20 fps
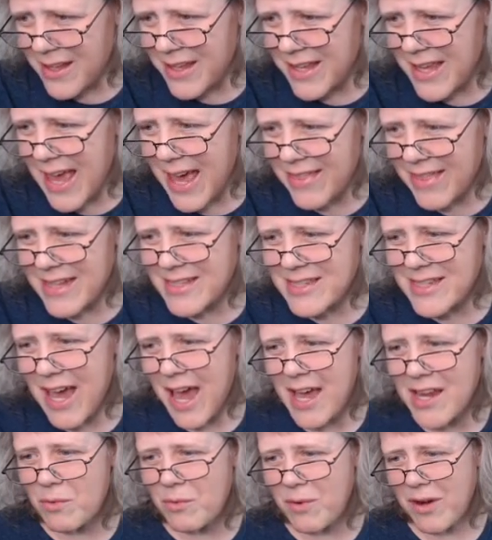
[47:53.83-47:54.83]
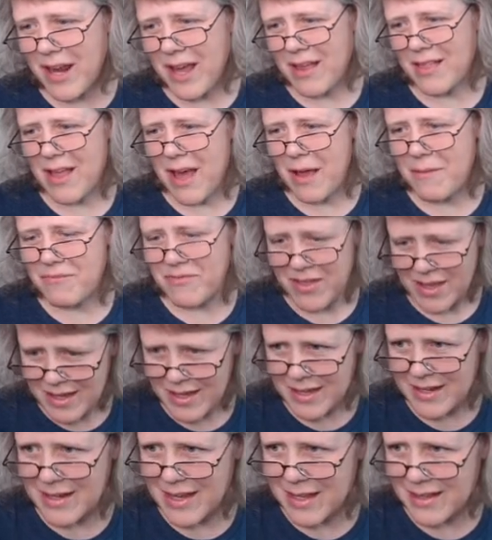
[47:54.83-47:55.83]
yeah, that's kind of what I, I'm
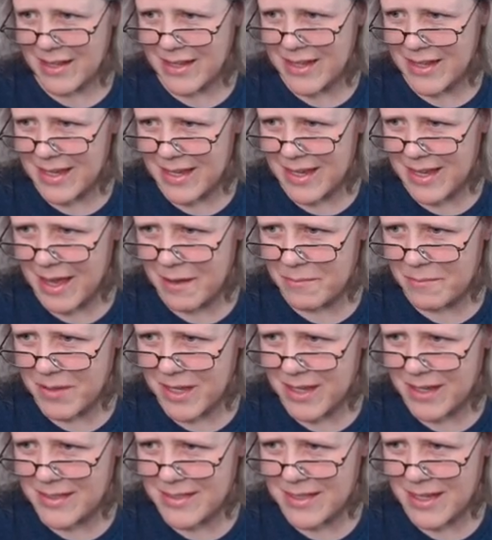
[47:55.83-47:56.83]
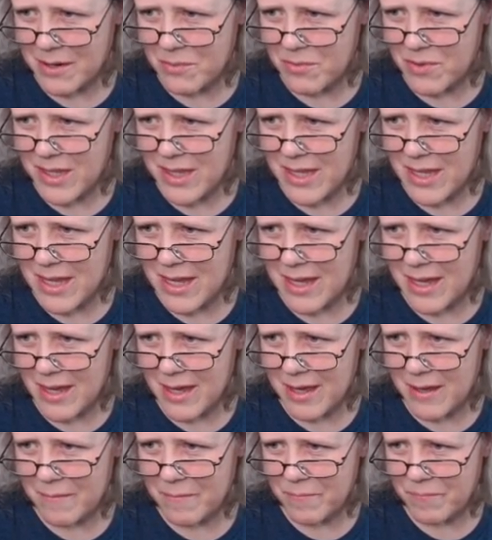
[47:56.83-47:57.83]
thinking, Giggling Geekette, because I really,
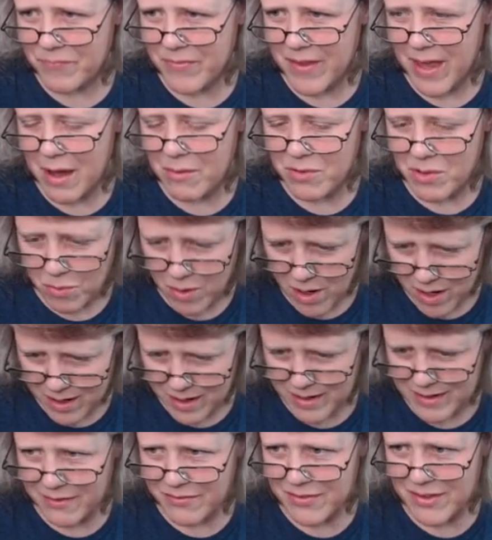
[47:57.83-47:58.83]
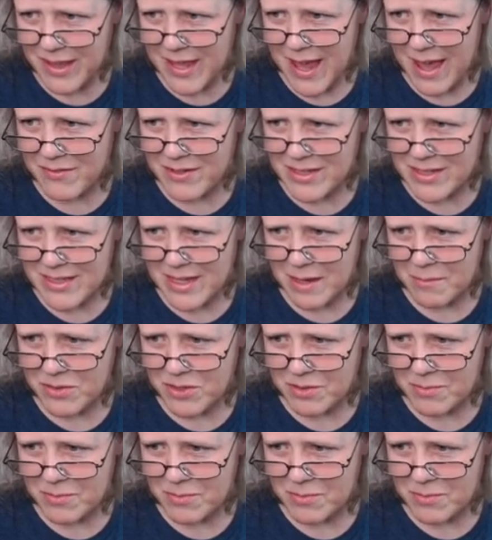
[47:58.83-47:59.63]
um, I would want to definitely have example